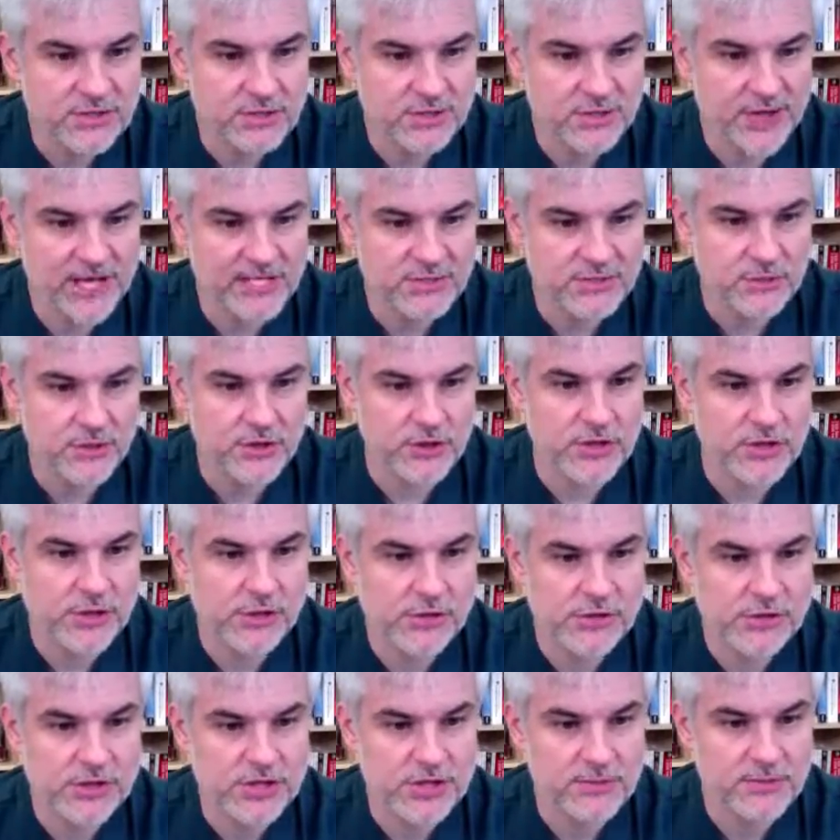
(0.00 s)
that's where
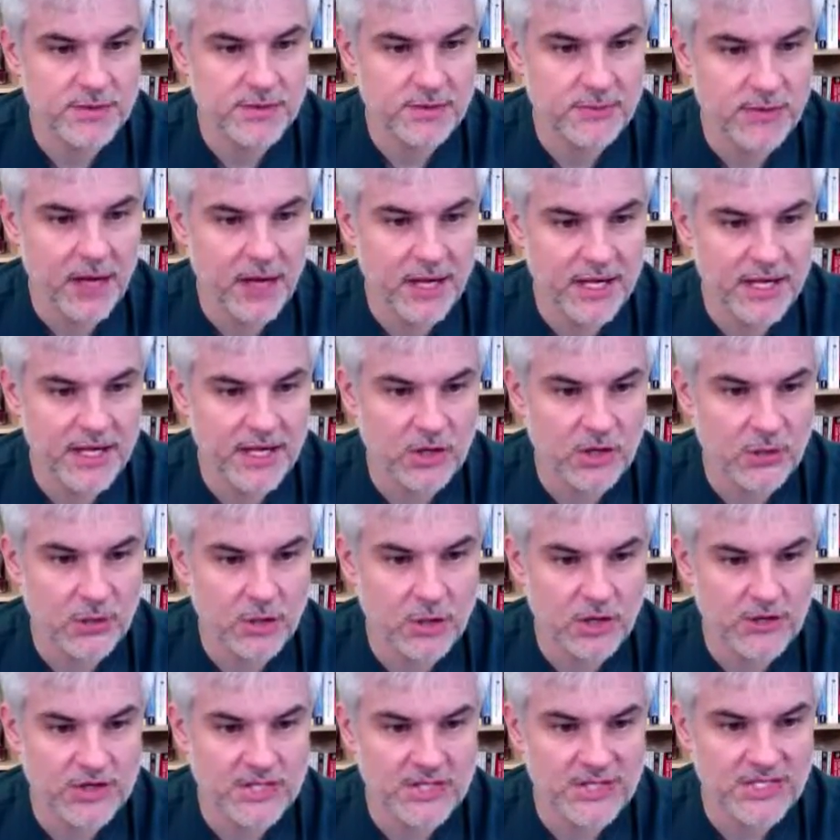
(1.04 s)
you should be writing
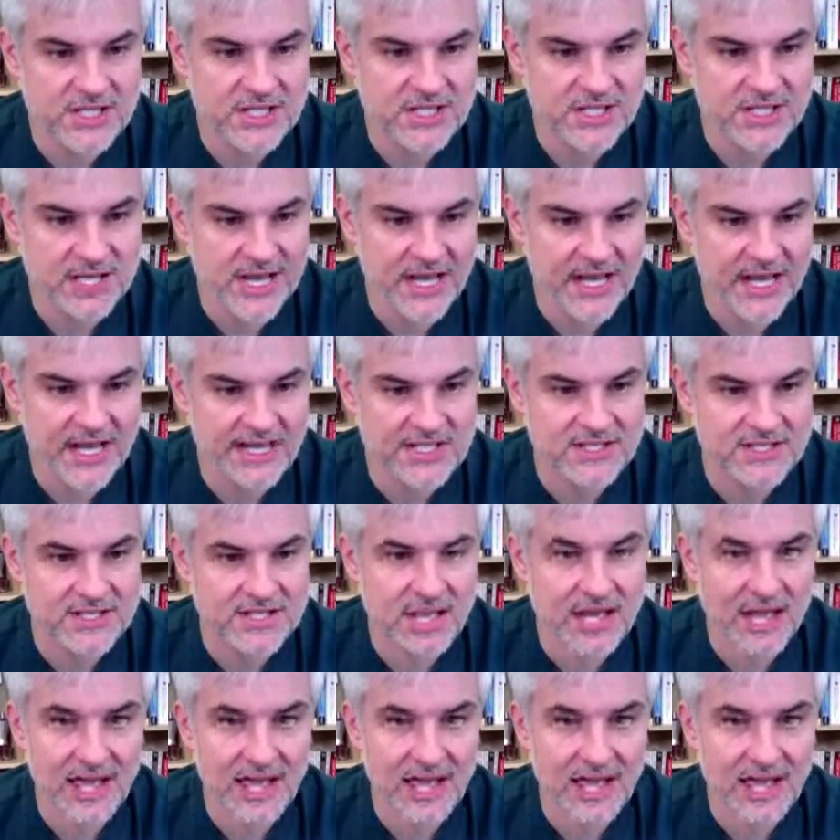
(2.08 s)
query syntax